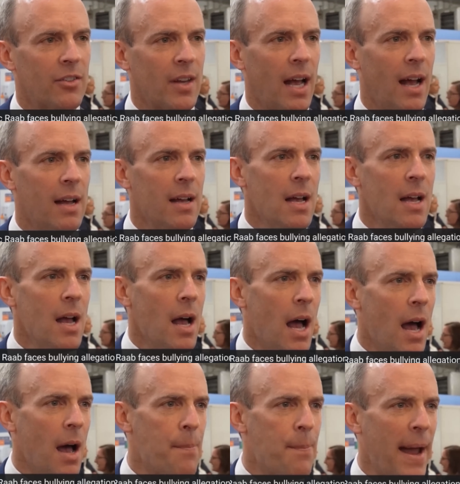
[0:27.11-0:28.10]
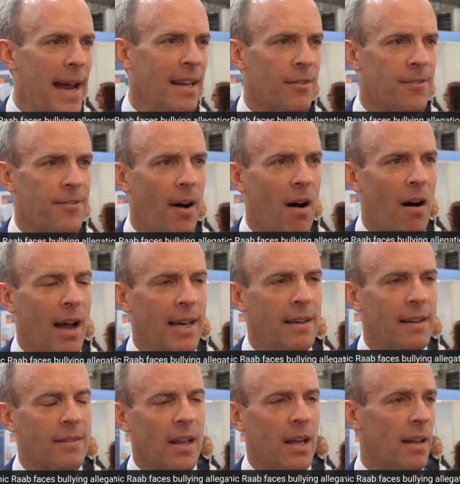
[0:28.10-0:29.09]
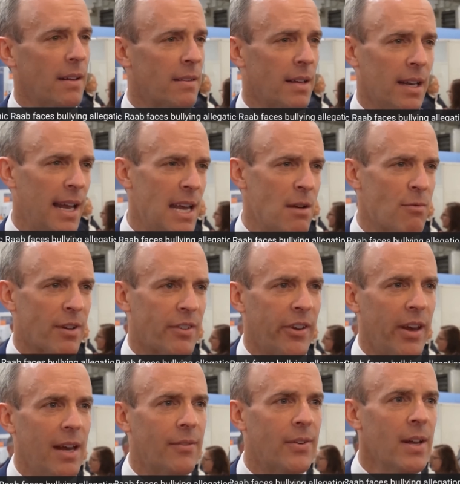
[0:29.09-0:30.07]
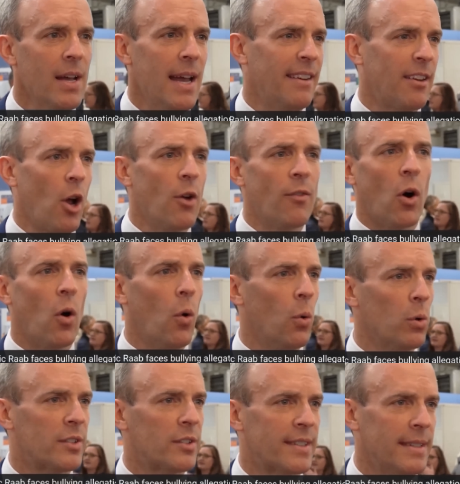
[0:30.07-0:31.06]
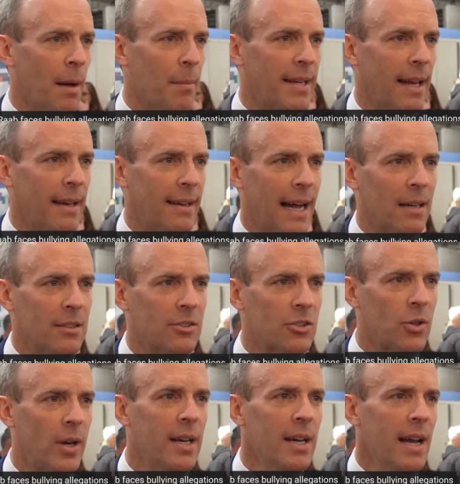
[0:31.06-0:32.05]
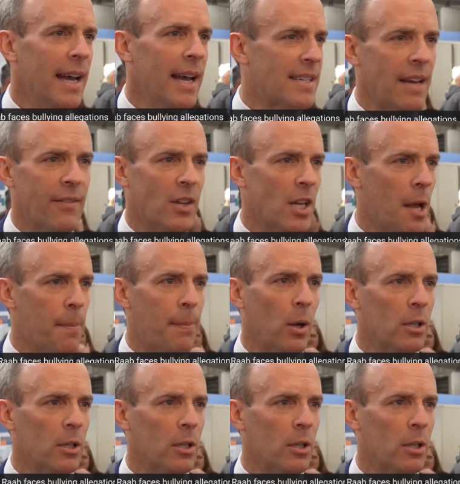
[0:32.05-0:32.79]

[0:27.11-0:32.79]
of, how can we put it, of basically being like a domestic abuse in the workplace,